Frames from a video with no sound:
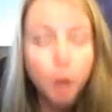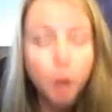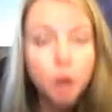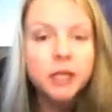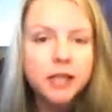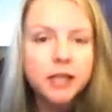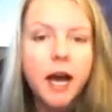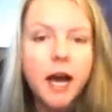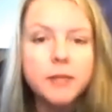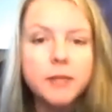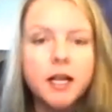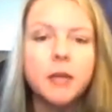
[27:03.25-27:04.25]
permanent
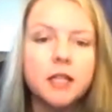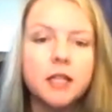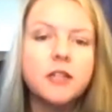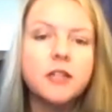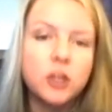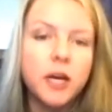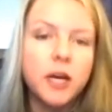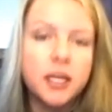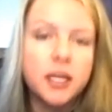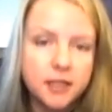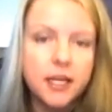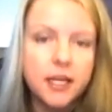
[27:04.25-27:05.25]
labs coming into the
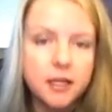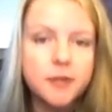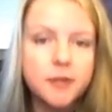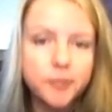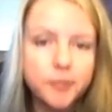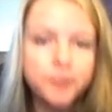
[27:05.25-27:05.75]
United States.